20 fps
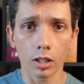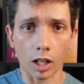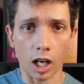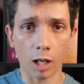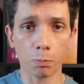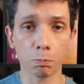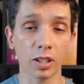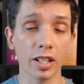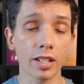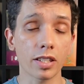
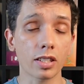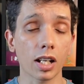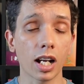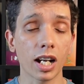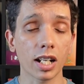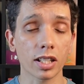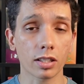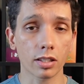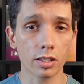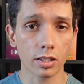I played
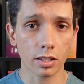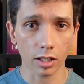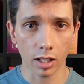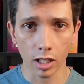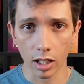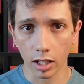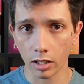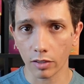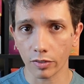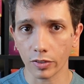a
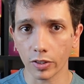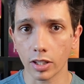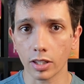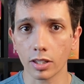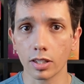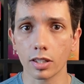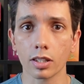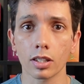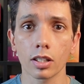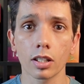ton of
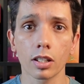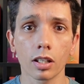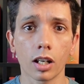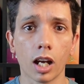it.